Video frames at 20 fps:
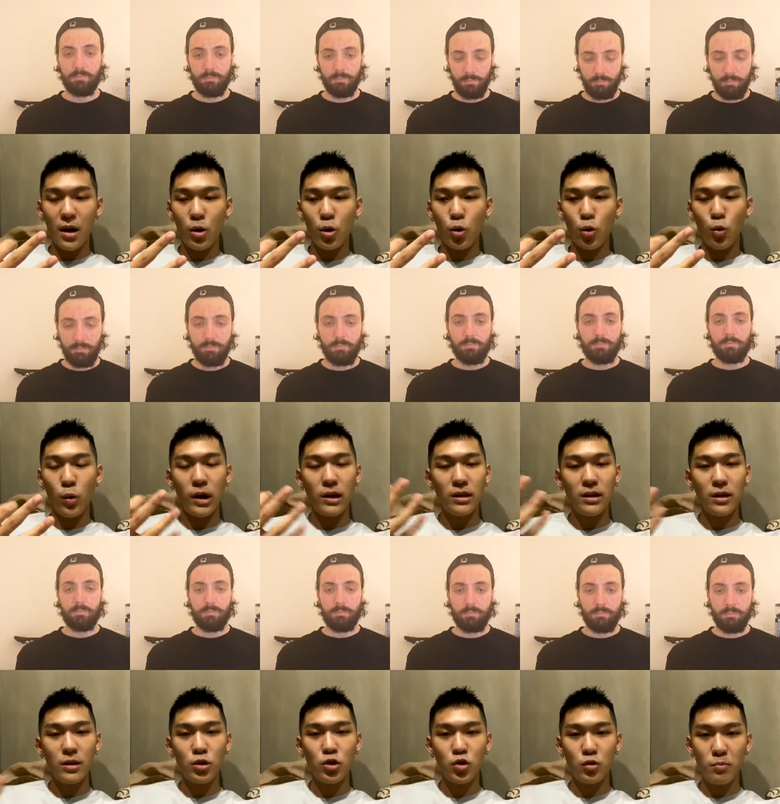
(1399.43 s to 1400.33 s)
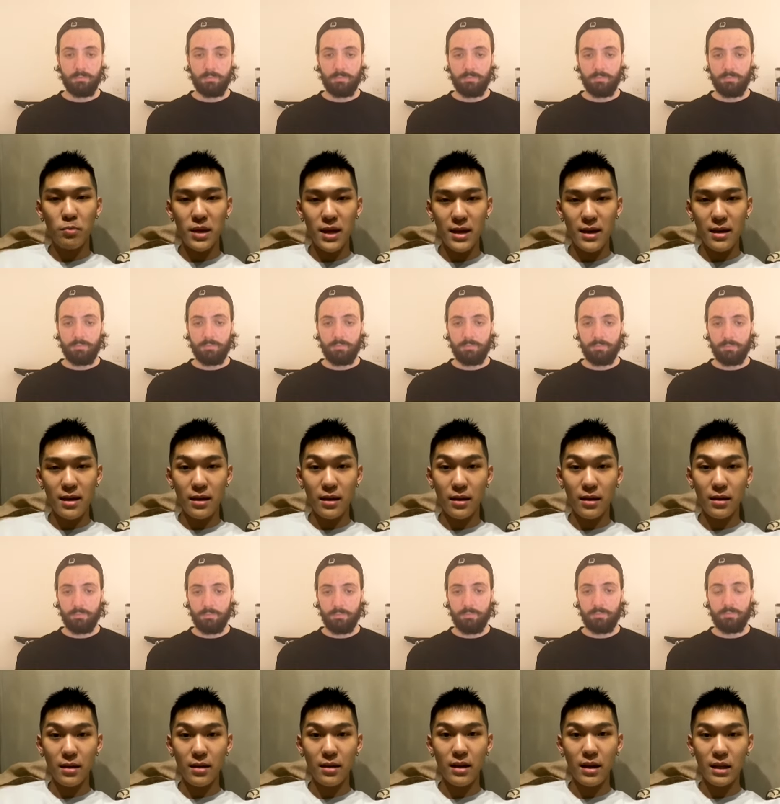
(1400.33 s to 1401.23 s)
Speaker 1: who wanted to be
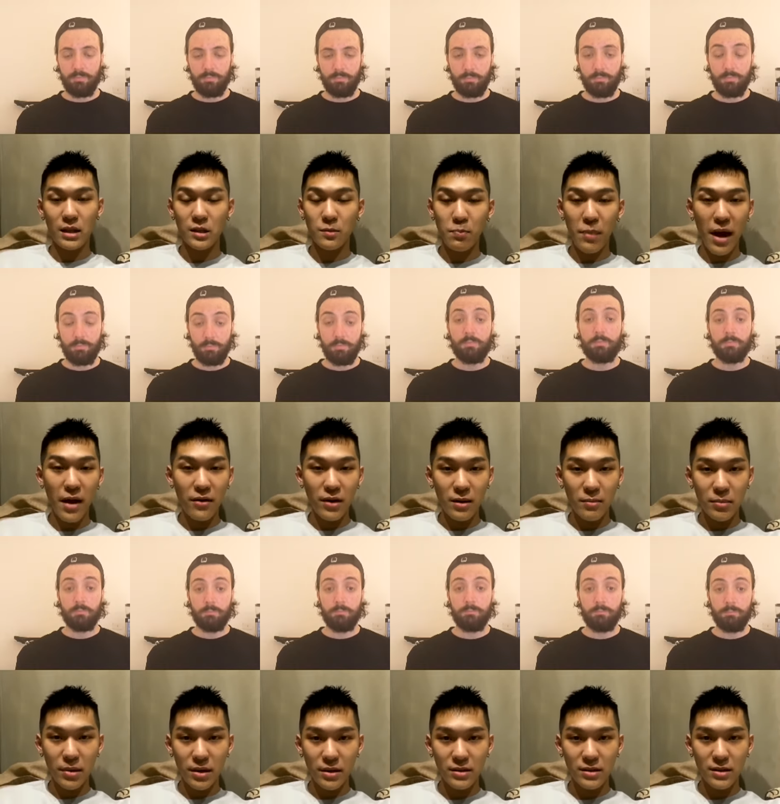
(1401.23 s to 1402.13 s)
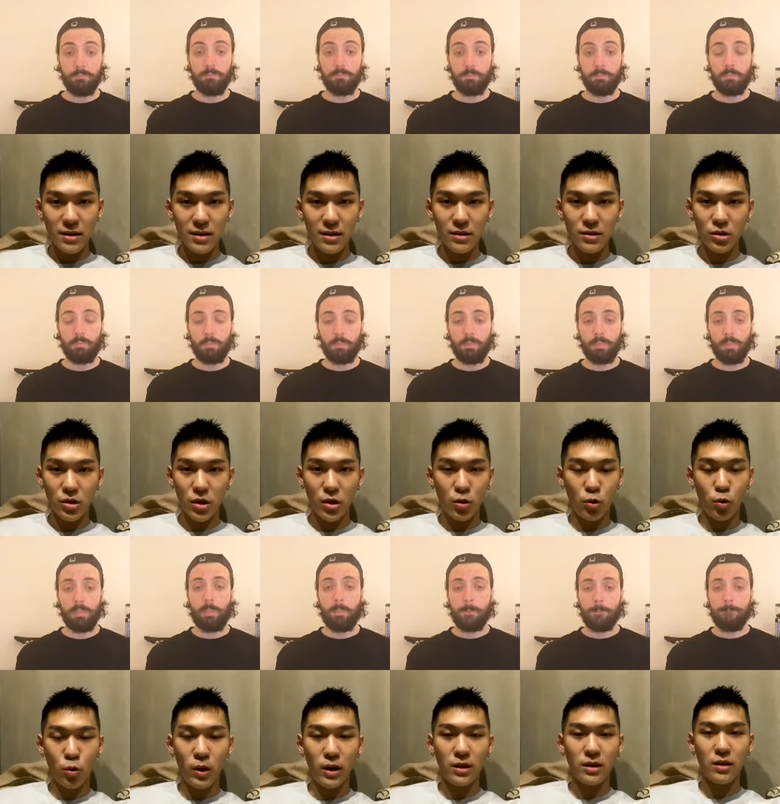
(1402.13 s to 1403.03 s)
uh, inspiring baristas or who
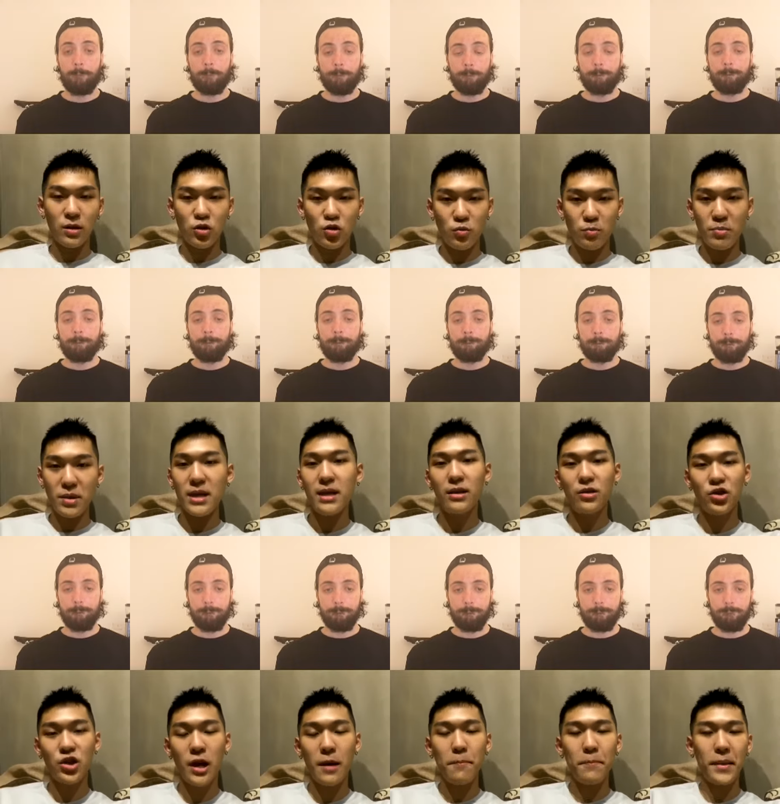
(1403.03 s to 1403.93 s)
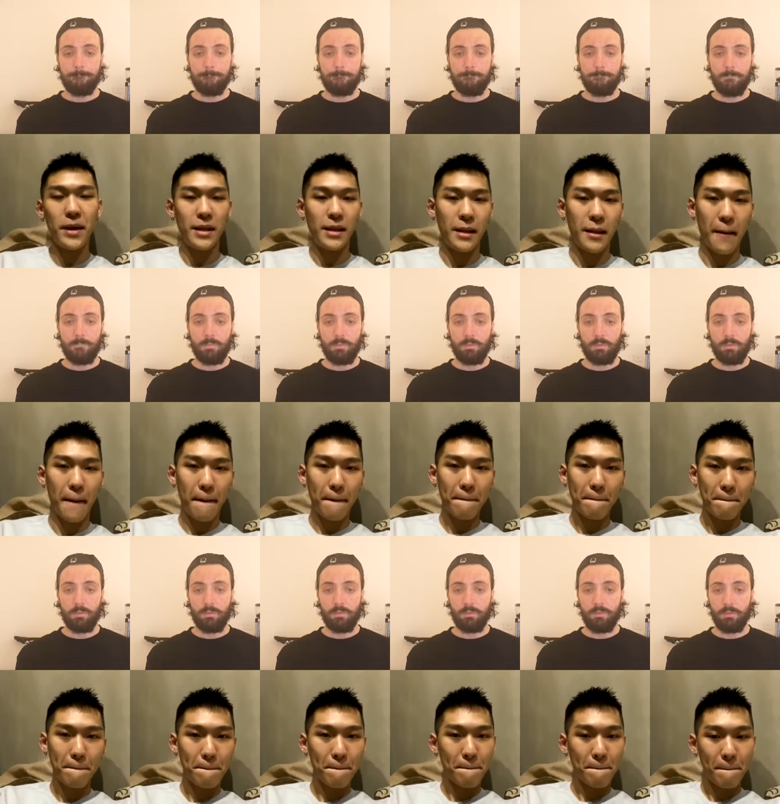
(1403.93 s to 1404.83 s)
wanted to be a champion.
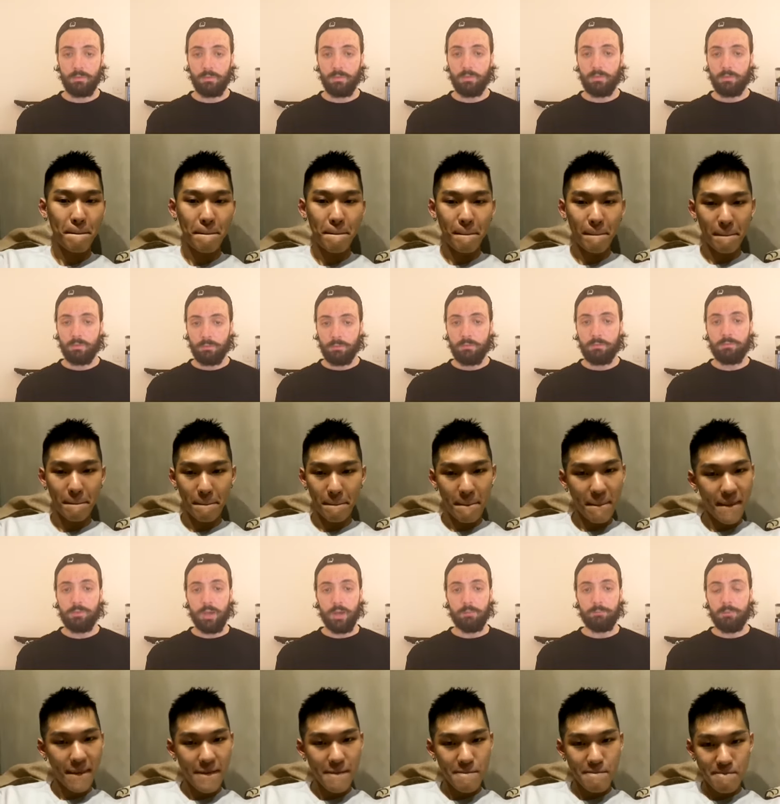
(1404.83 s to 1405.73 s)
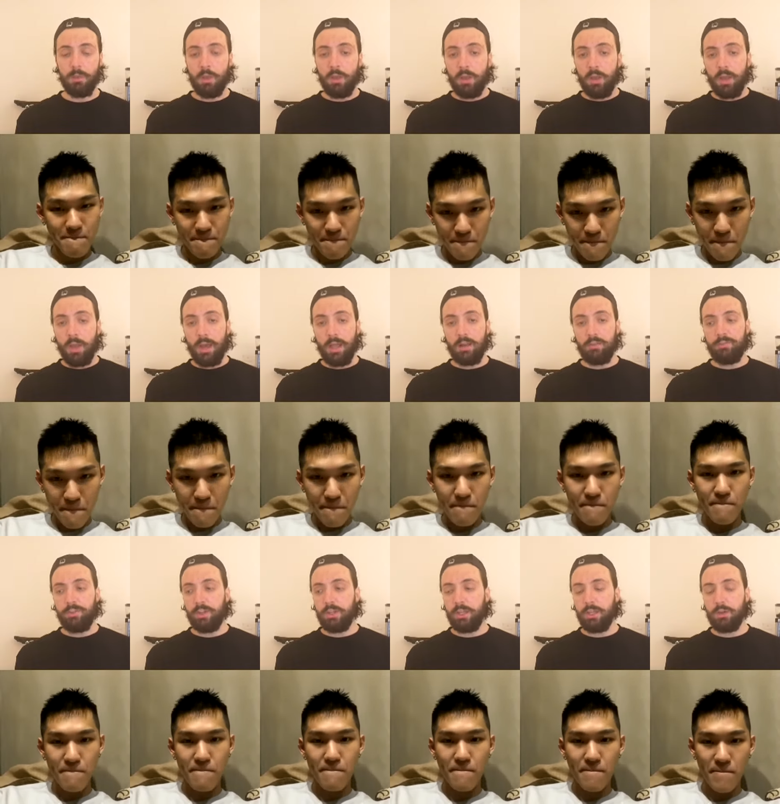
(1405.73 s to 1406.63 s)
Speaker 2: Yeah, and I
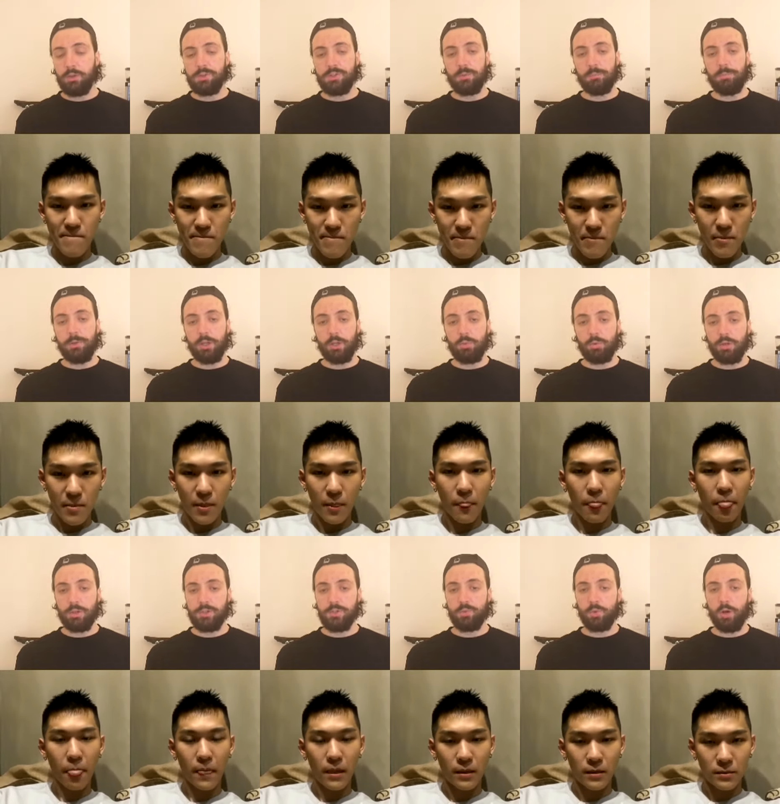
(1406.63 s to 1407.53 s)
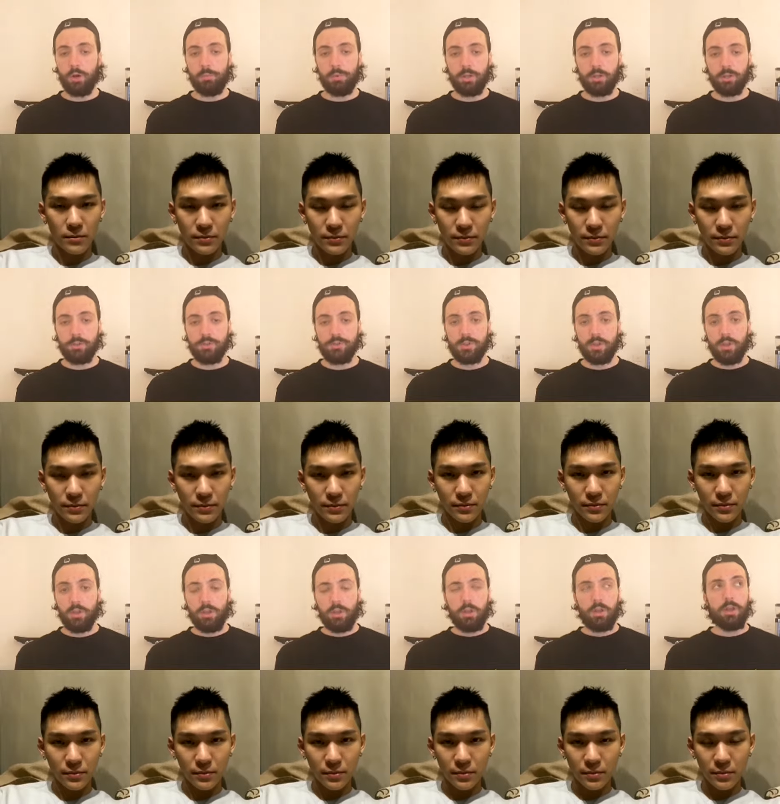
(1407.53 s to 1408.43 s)
think was a big one as well because
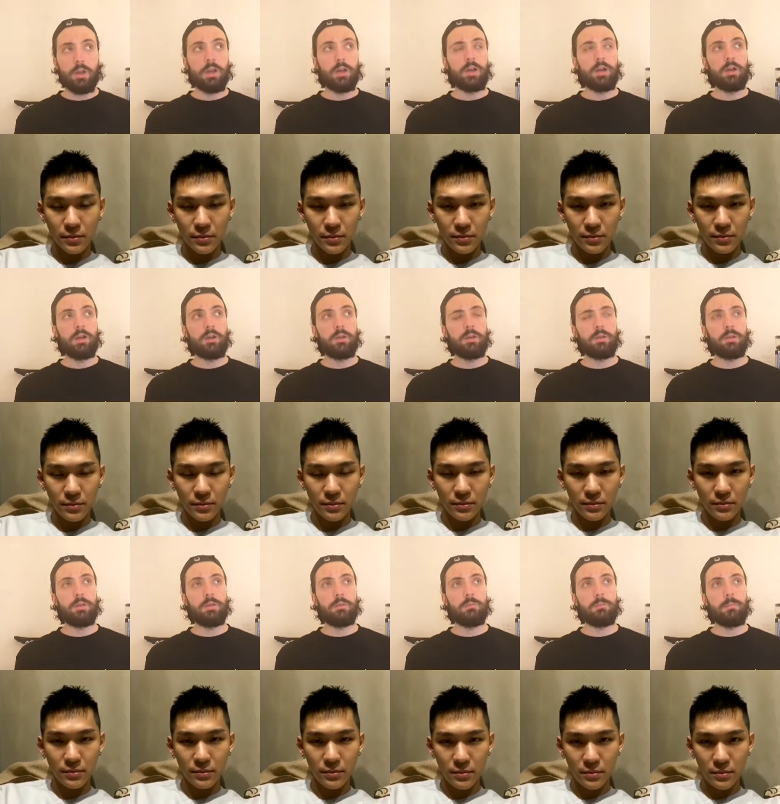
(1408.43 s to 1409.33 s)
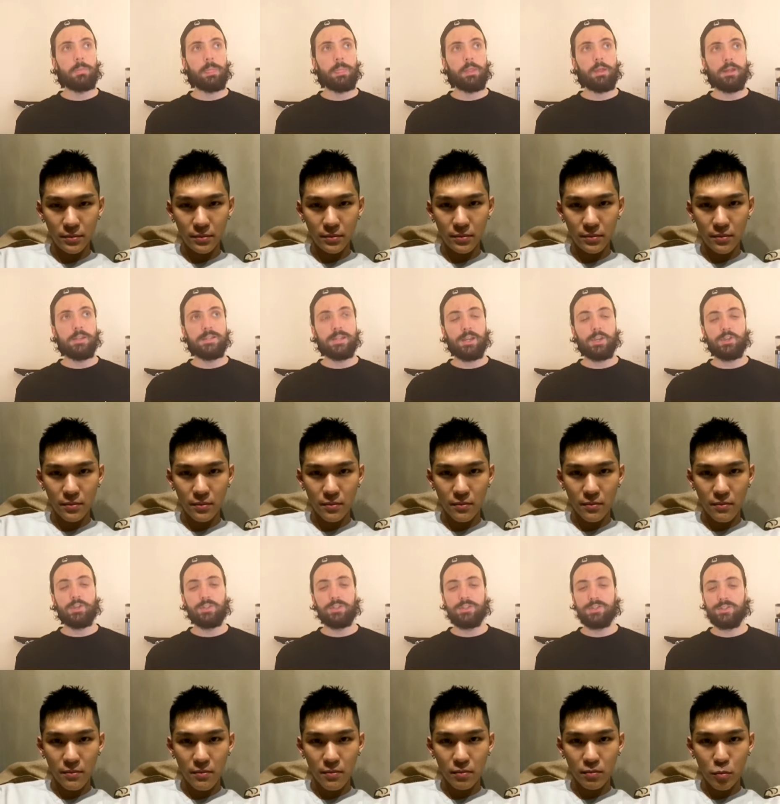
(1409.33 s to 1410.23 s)
uh, it's
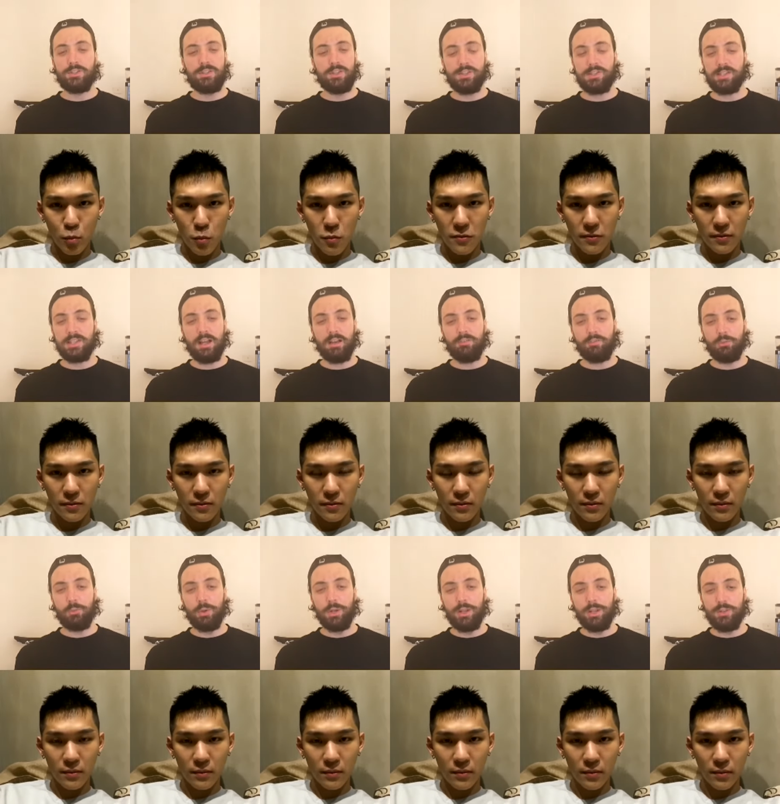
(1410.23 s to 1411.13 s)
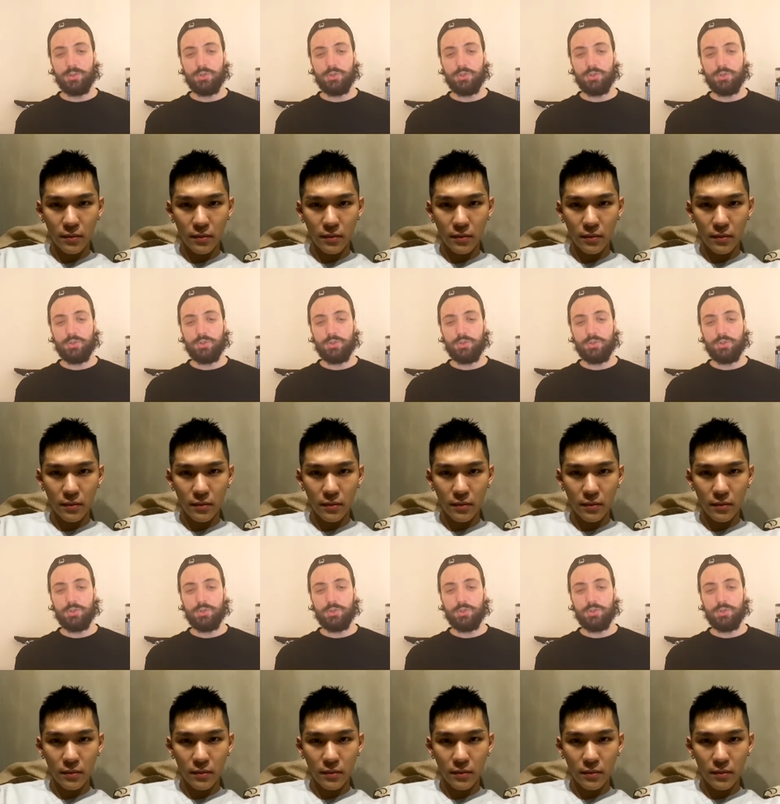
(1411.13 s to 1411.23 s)
actually this, this stuff really